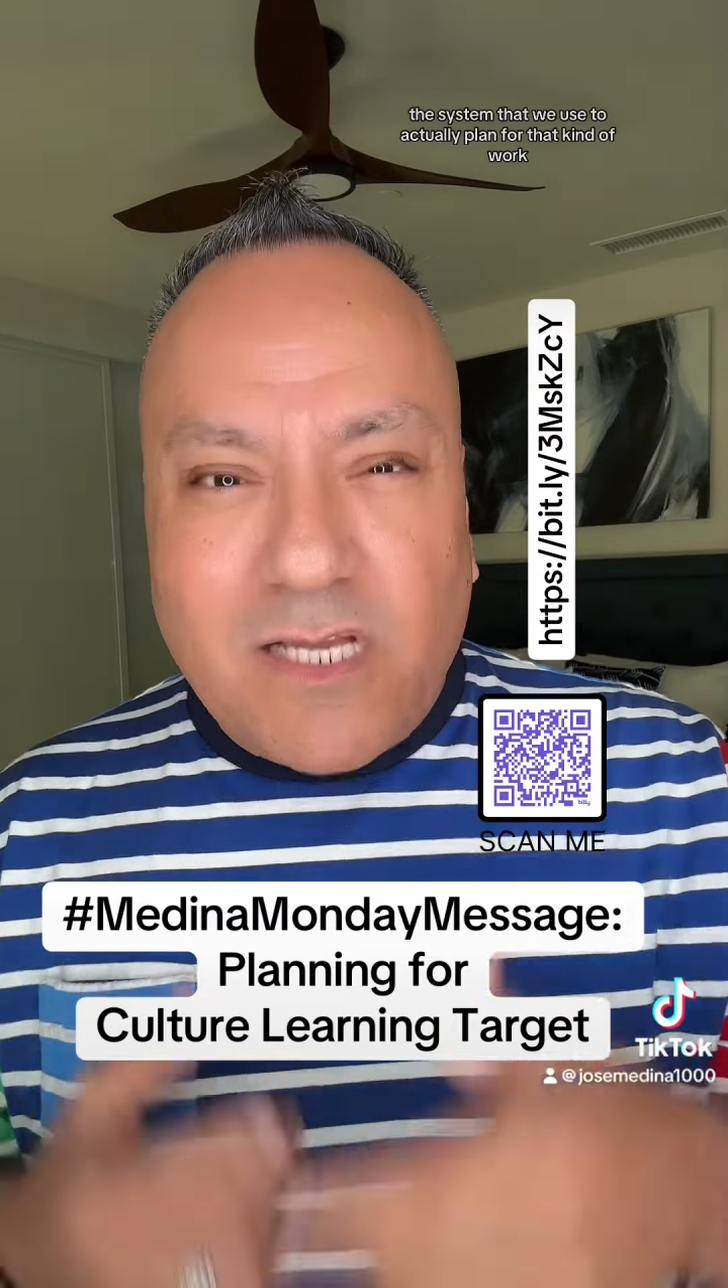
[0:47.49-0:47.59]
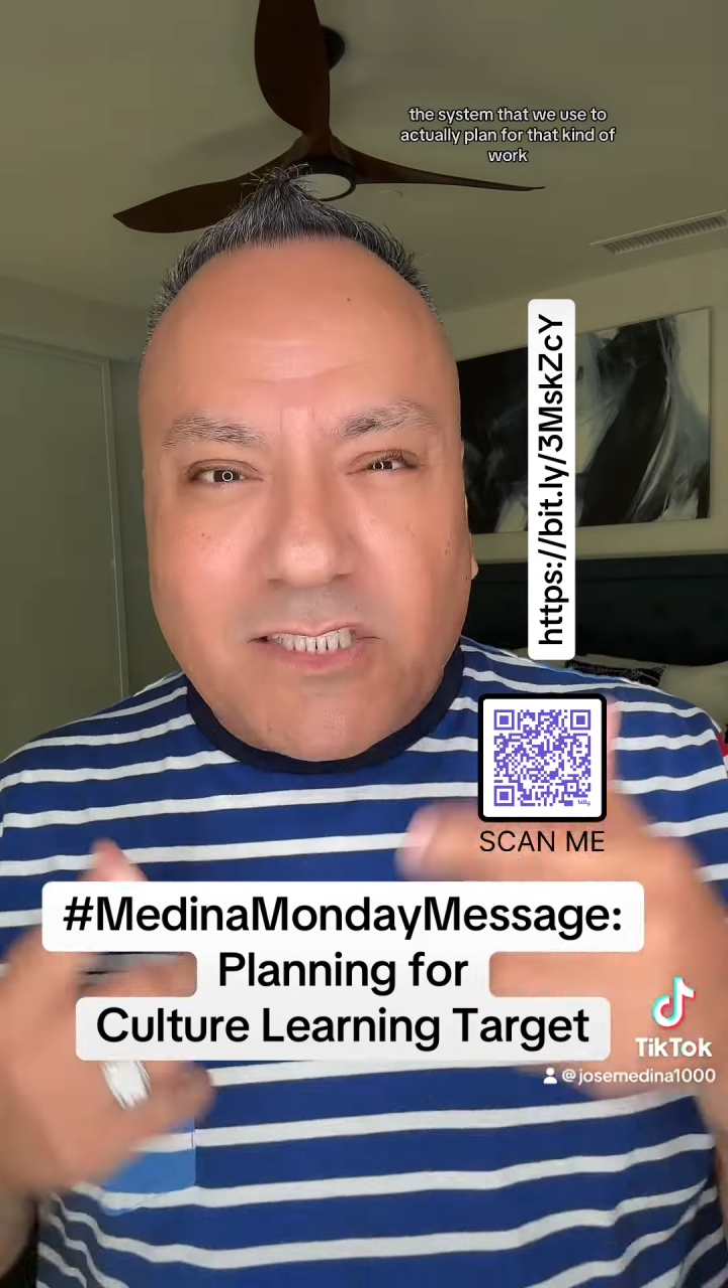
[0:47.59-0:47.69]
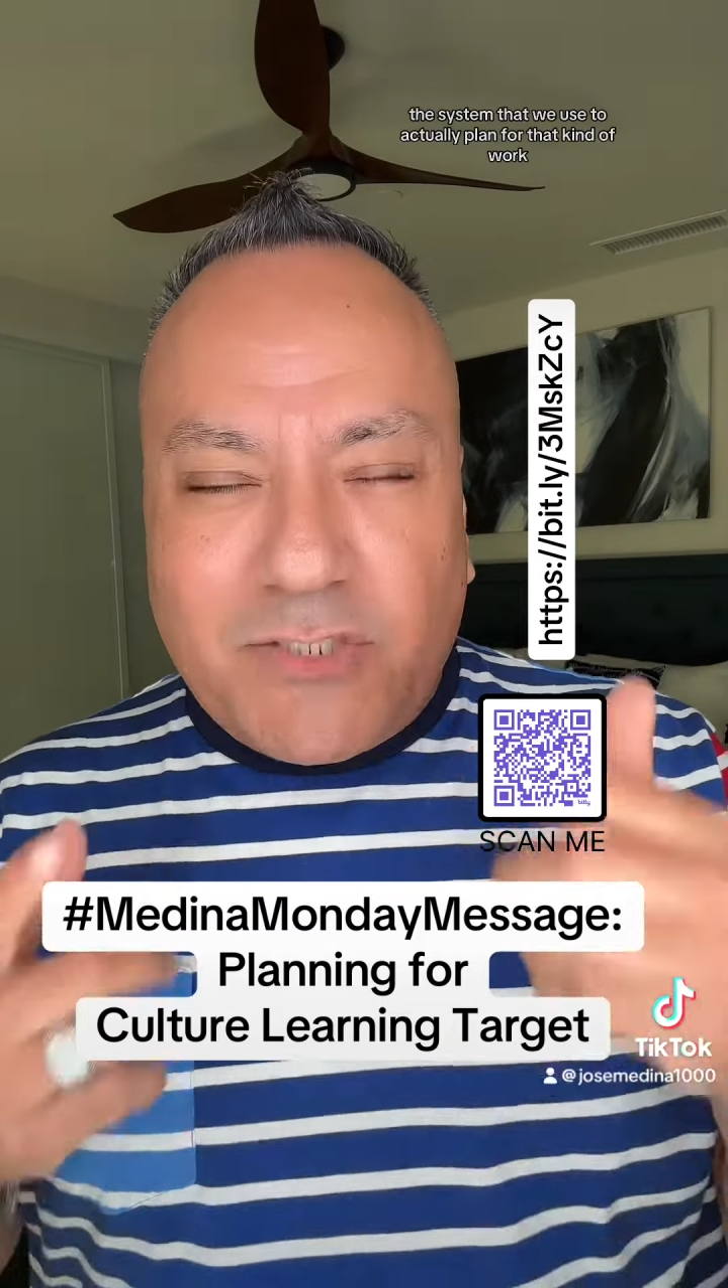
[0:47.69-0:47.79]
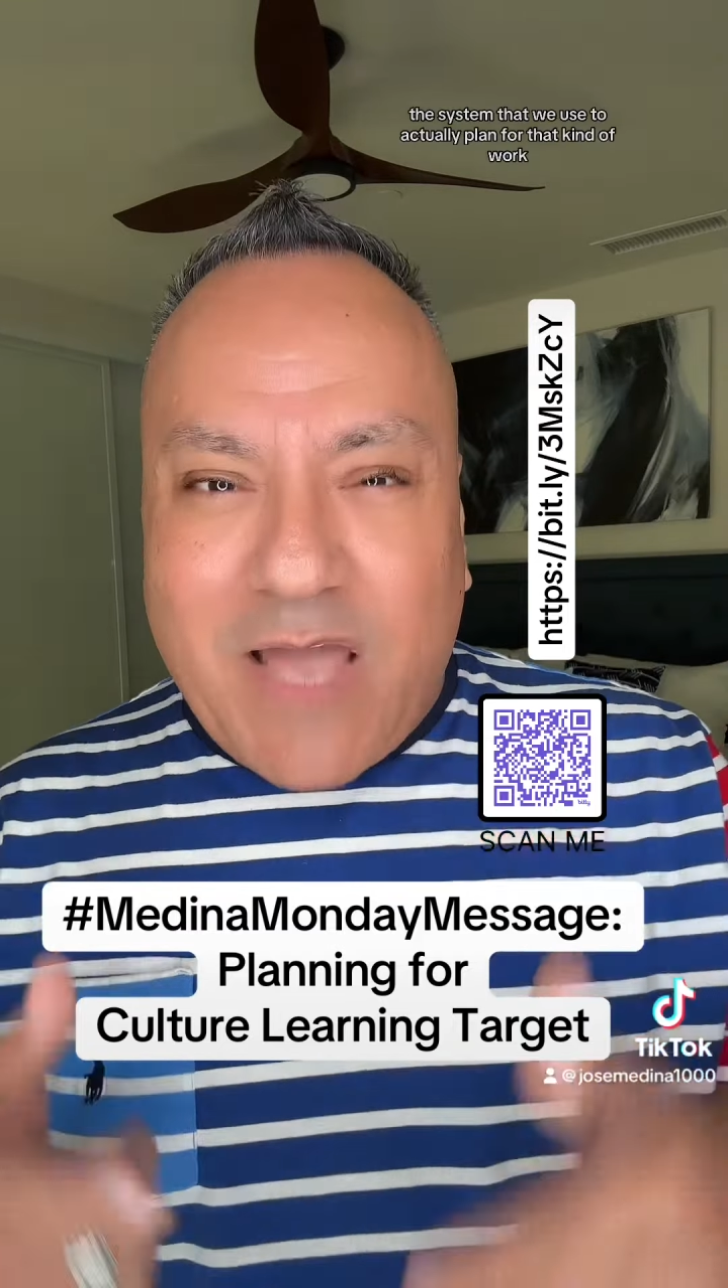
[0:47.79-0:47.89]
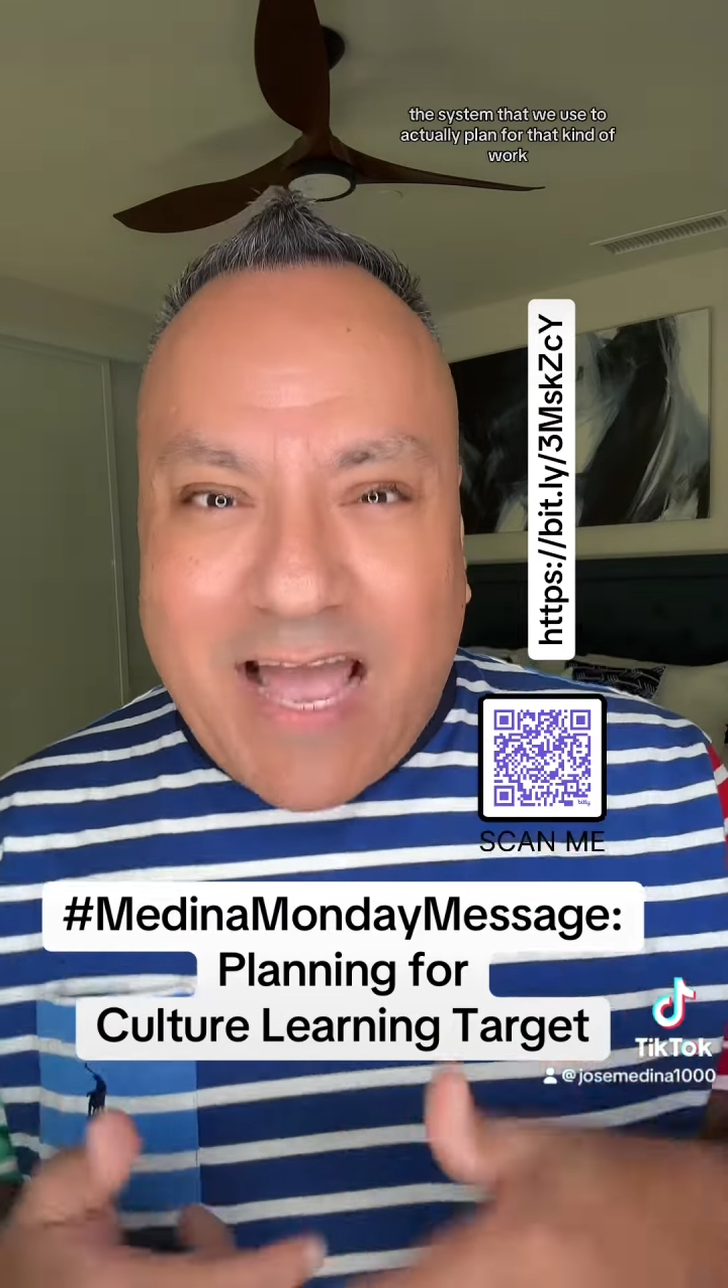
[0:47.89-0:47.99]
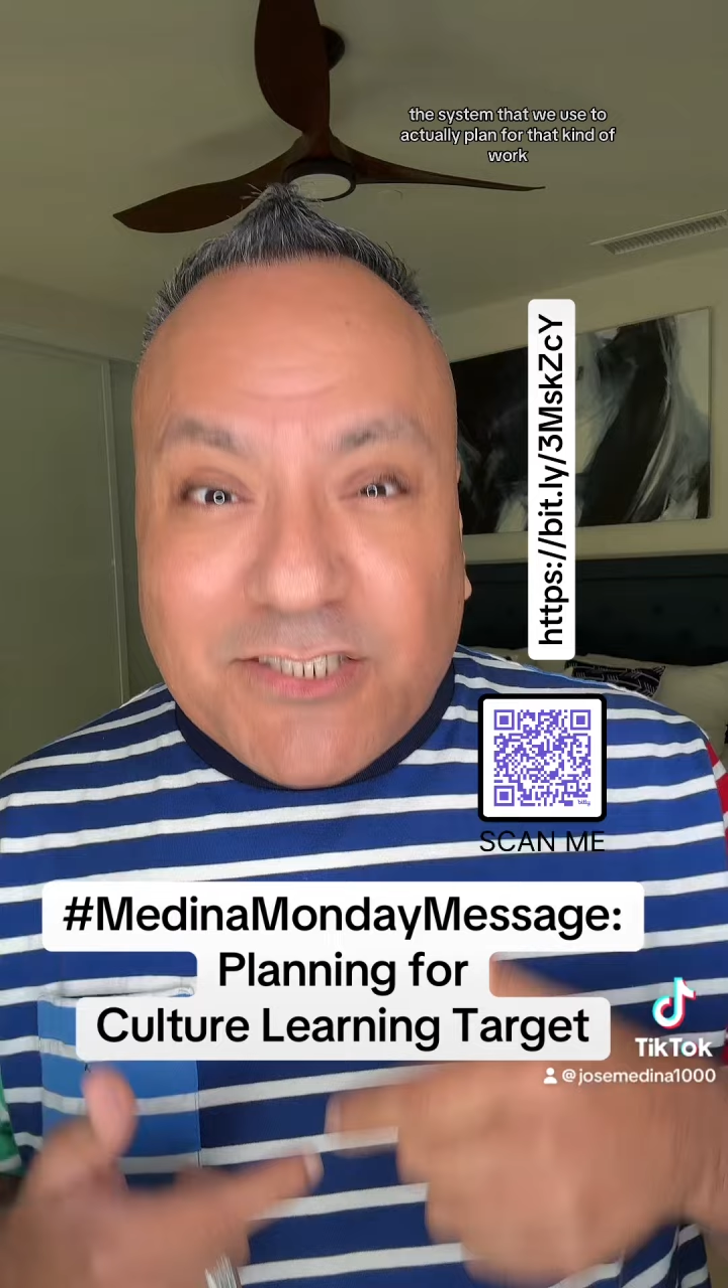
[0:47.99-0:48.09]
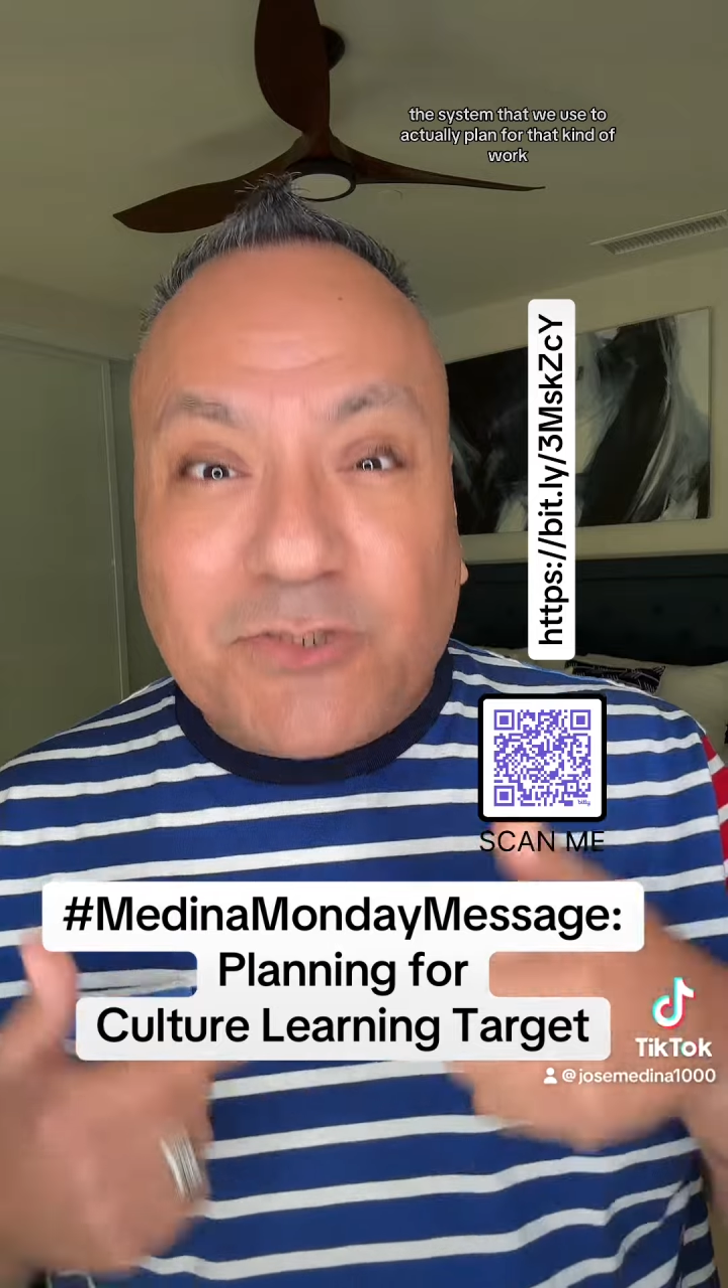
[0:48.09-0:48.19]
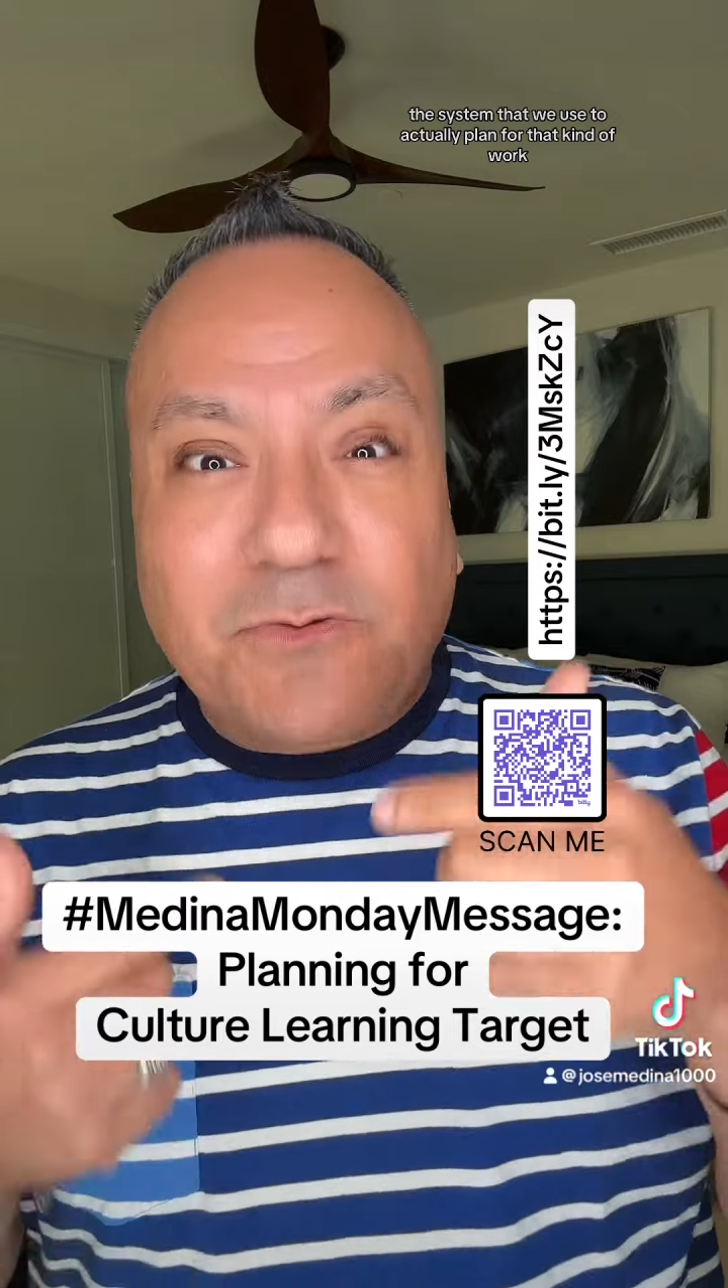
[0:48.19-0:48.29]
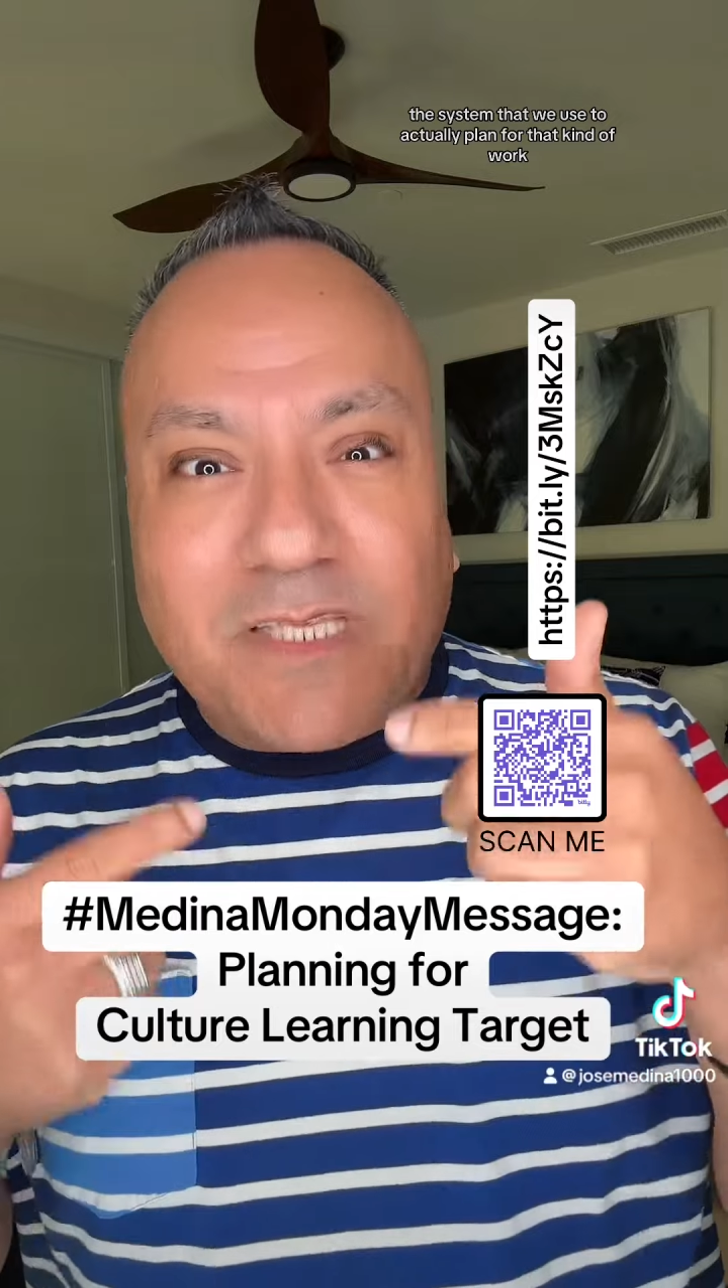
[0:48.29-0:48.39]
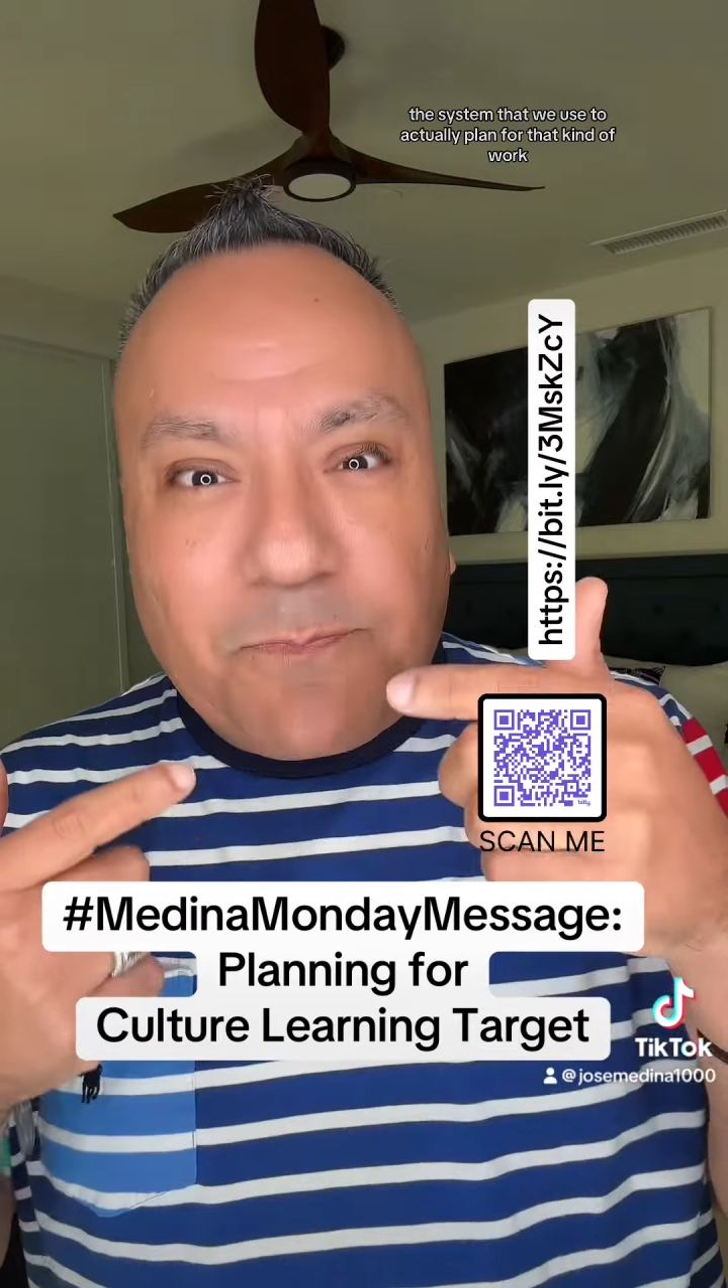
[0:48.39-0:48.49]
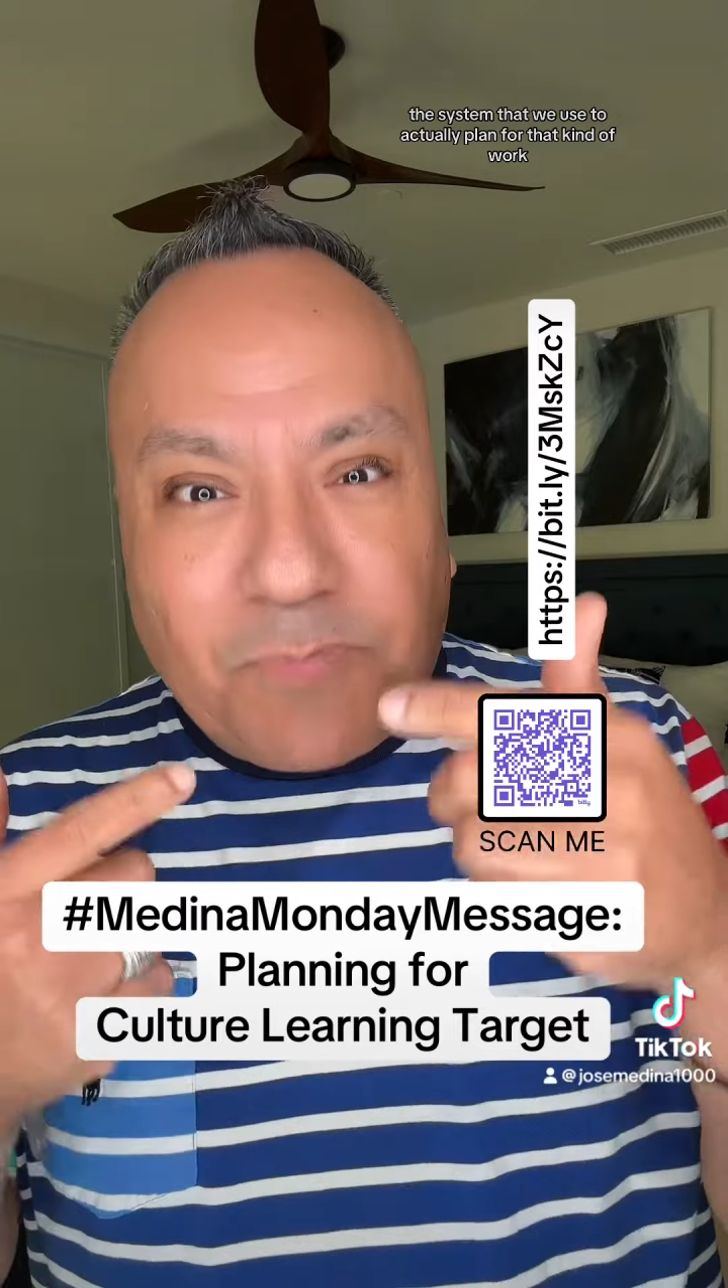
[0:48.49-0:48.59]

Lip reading: to actually